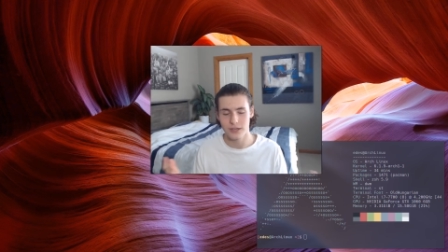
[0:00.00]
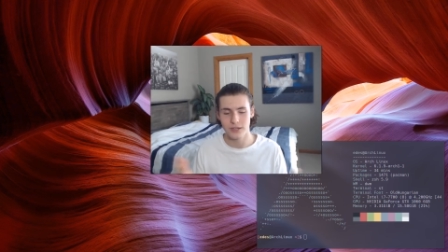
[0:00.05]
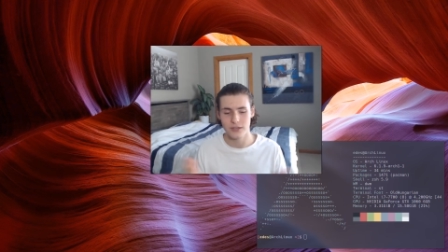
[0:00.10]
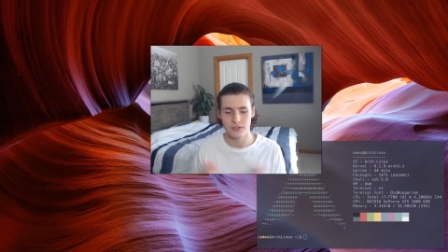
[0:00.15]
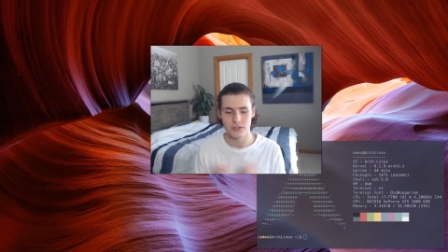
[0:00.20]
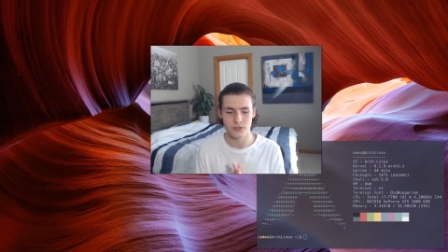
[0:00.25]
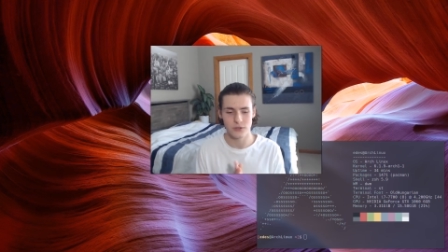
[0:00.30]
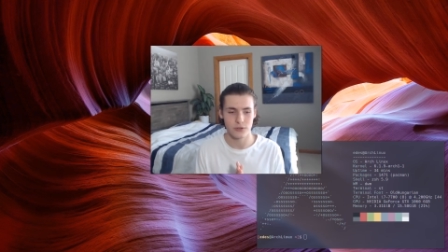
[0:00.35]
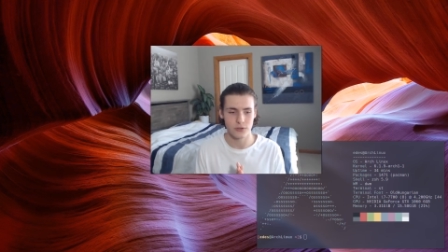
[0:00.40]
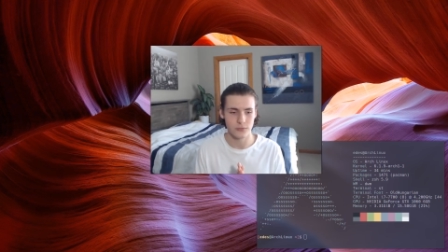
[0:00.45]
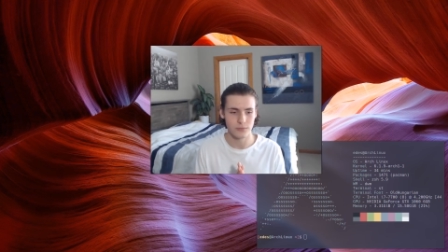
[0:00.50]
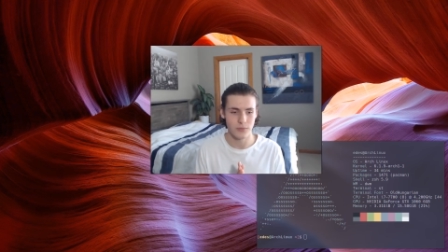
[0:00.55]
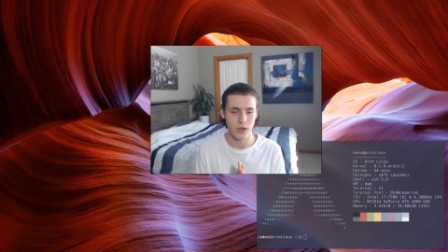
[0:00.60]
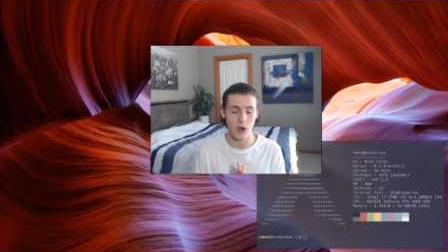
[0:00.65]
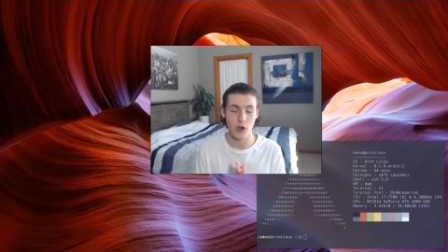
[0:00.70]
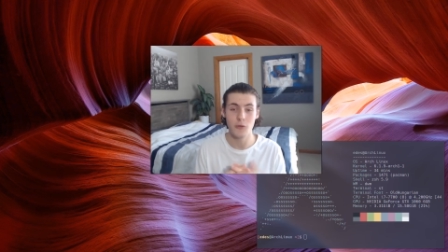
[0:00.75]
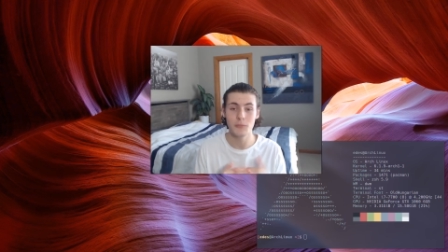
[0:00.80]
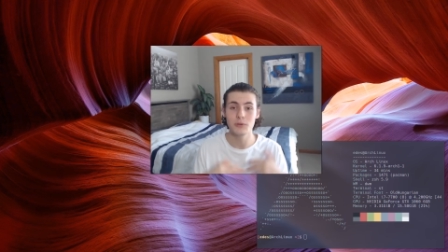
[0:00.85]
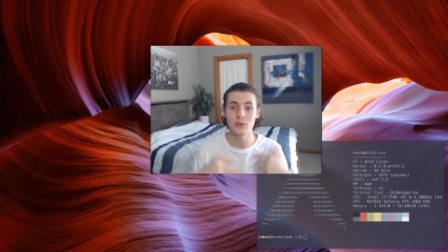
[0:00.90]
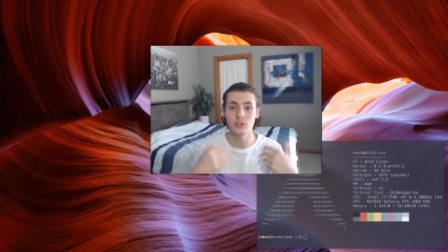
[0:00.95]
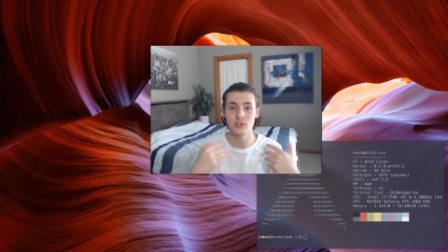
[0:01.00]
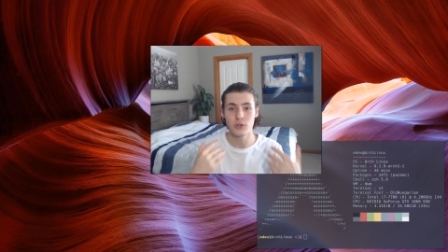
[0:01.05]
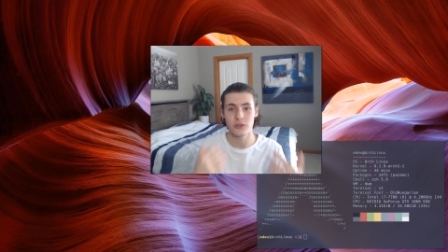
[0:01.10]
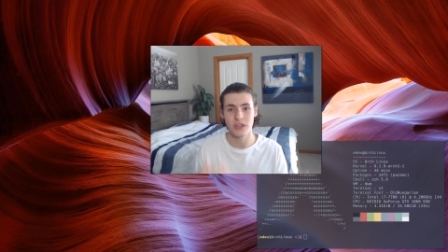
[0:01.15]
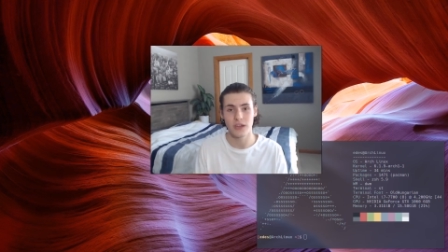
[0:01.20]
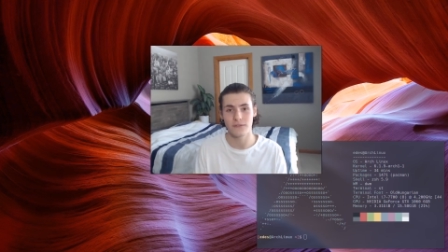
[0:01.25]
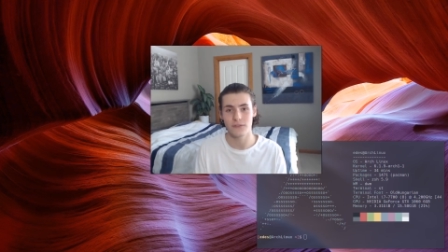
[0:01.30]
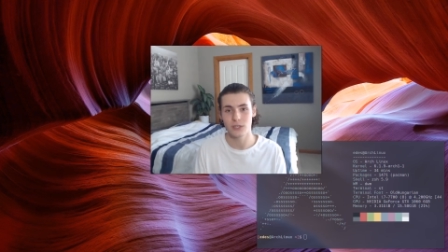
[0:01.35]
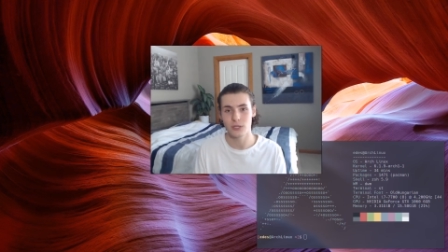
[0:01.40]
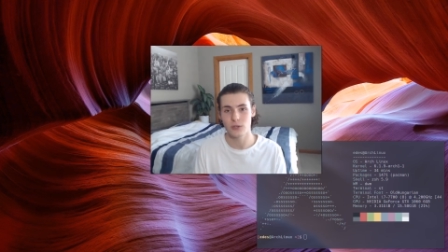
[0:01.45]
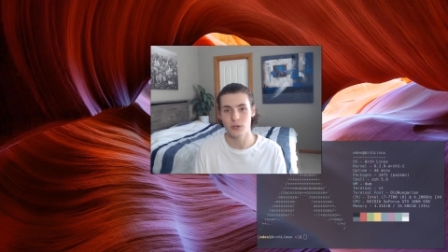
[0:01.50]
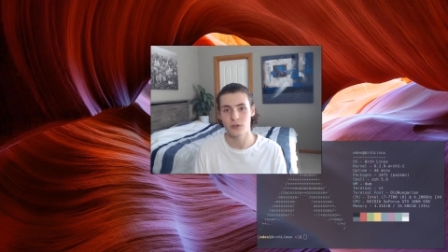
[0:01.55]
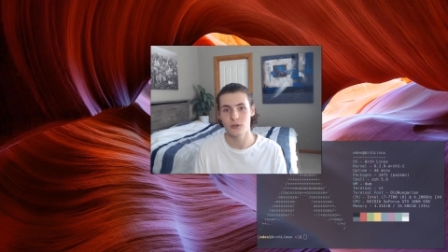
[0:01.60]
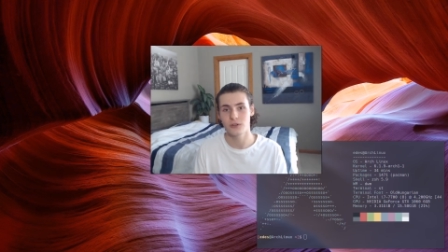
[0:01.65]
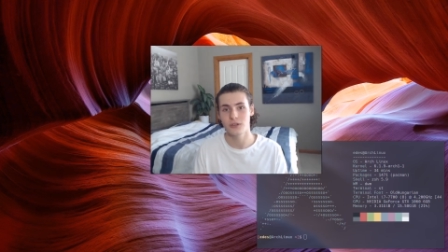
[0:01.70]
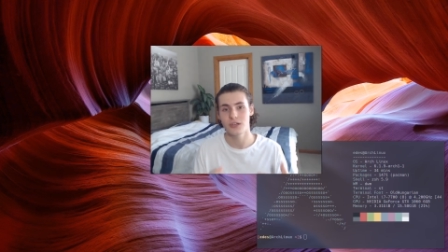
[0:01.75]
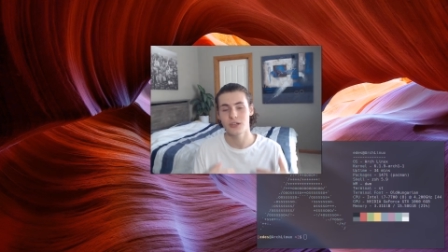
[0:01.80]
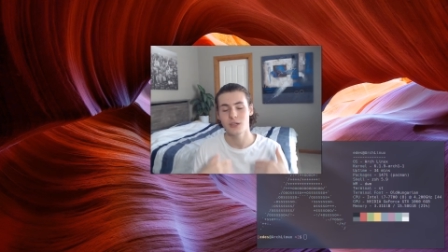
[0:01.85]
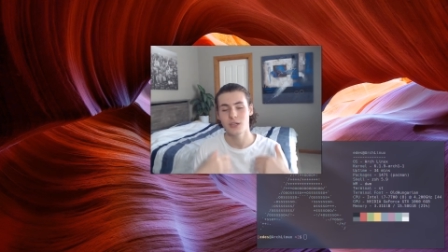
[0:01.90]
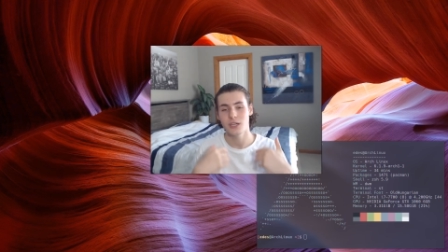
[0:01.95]
So I hope you enjoyed that video.
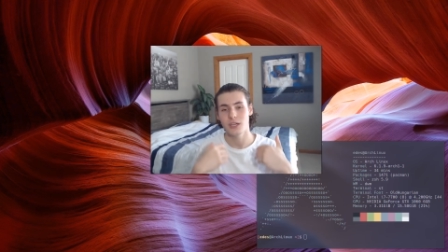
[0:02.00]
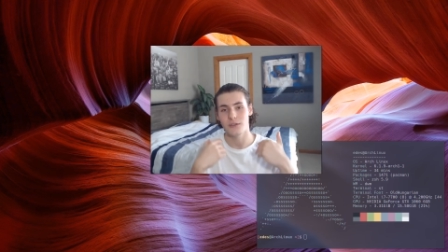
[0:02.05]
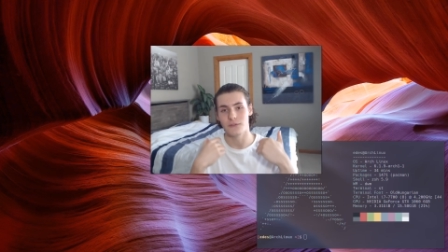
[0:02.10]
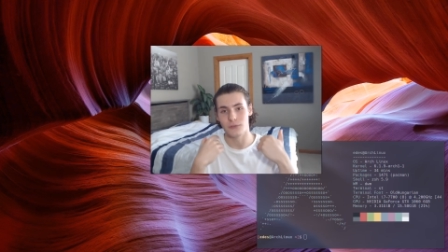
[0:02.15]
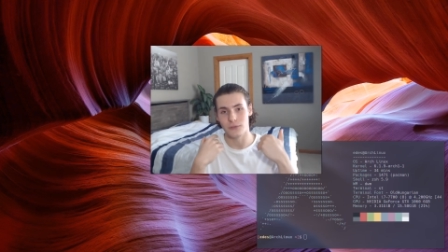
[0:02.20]
If